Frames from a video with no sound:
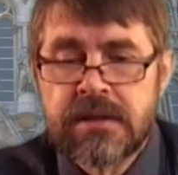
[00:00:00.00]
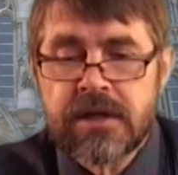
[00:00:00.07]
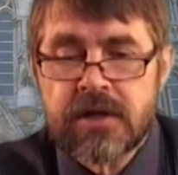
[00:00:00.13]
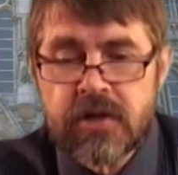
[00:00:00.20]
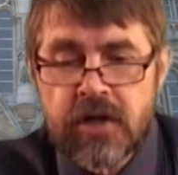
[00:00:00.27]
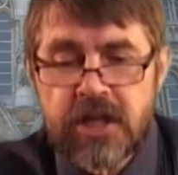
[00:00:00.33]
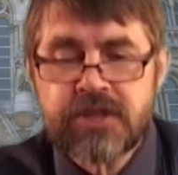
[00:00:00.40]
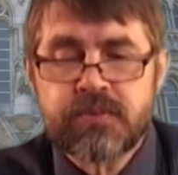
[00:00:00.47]
the
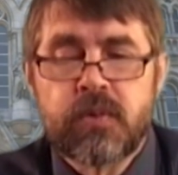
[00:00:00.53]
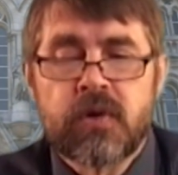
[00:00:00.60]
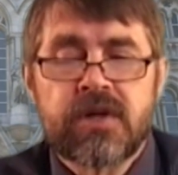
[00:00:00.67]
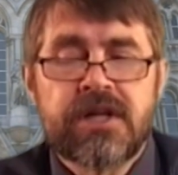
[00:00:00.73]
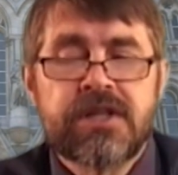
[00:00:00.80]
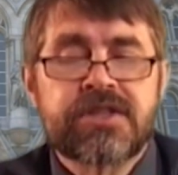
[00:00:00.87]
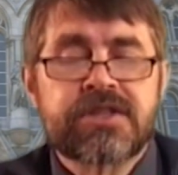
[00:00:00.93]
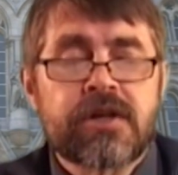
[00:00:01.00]

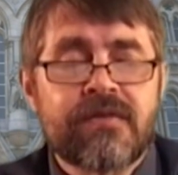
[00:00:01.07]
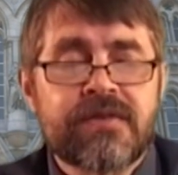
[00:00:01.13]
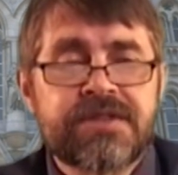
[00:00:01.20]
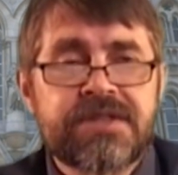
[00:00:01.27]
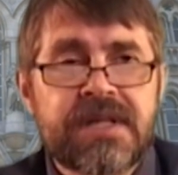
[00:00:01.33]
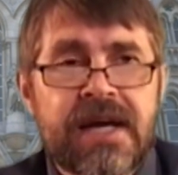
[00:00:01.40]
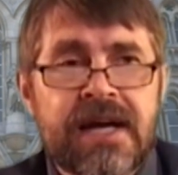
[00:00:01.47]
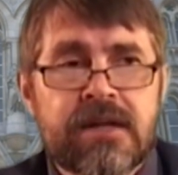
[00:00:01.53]
Cross-Border
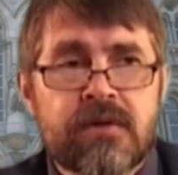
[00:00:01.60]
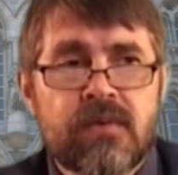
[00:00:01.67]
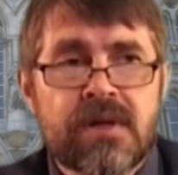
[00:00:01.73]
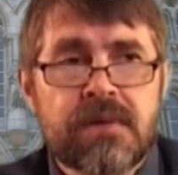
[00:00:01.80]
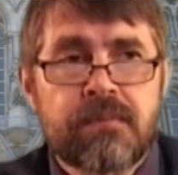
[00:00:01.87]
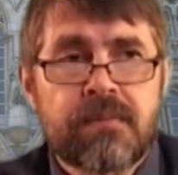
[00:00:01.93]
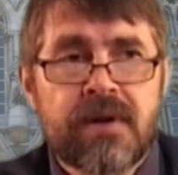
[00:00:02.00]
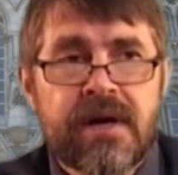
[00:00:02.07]
Insolvency Act will
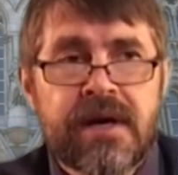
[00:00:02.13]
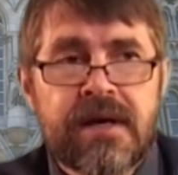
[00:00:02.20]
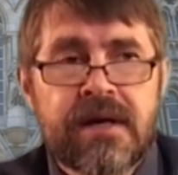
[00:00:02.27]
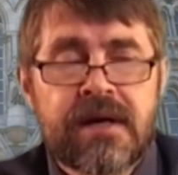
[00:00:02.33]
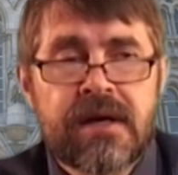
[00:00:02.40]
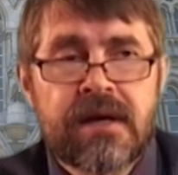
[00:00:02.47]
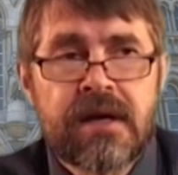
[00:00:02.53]
apply,